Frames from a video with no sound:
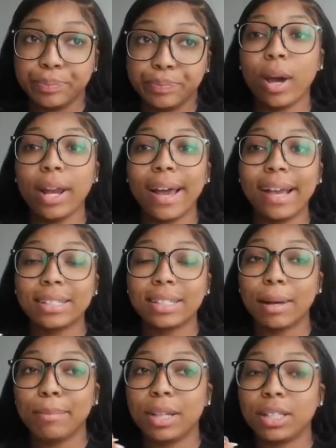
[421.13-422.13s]
When I
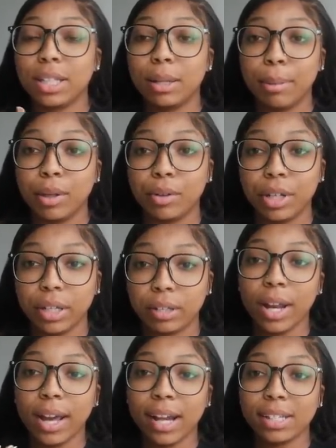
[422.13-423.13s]
stepped into the building,
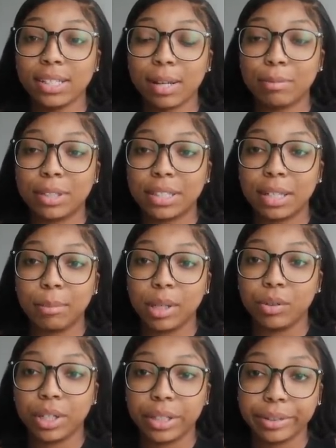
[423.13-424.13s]
when I stepped into the
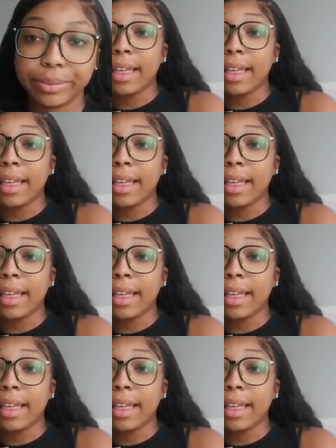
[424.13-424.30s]
building,